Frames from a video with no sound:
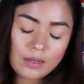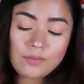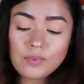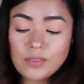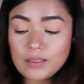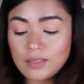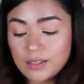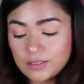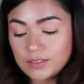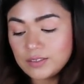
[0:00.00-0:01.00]
I feel that
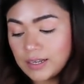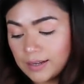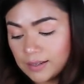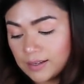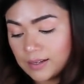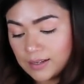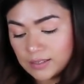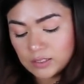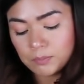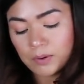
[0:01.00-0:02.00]
this deck
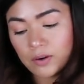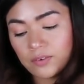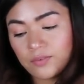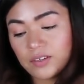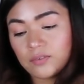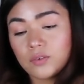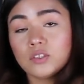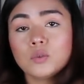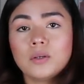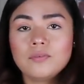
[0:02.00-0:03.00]
is perfect
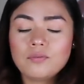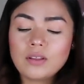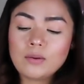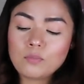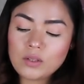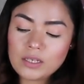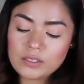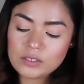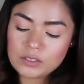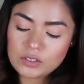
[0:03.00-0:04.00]
for twin flame
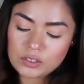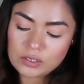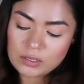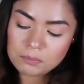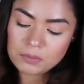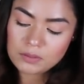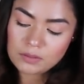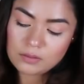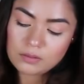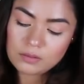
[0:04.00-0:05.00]
relationships
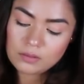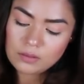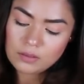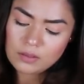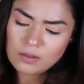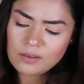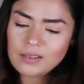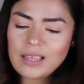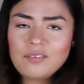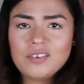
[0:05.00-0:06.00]
or
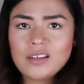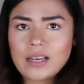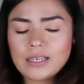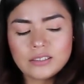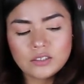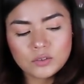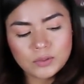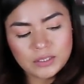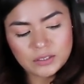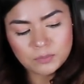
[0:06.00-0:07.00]
life and guidance
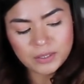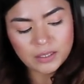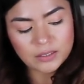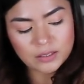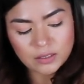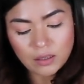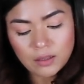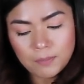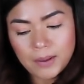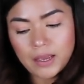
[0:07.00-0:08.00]
readings because it's all
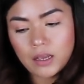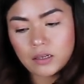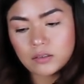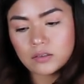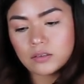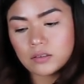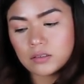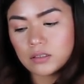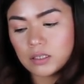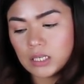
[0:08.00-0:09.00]
about
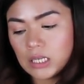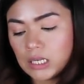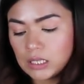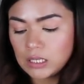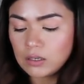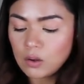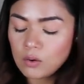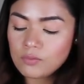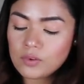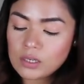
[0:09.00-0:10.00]
healing,
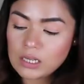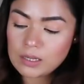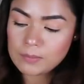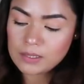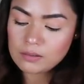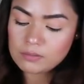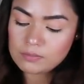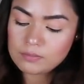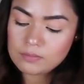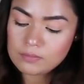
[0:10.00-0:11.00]
overcoming,
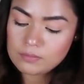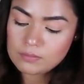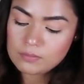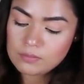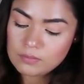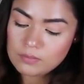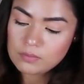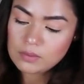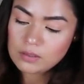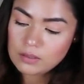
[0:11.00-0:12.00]

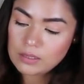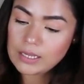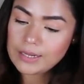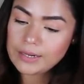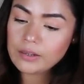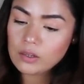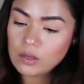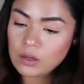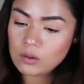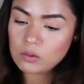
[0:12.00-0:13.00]
letting
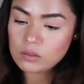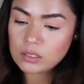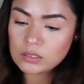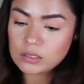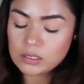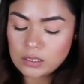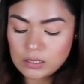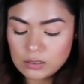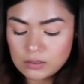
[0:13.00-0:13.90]
go. Let's see.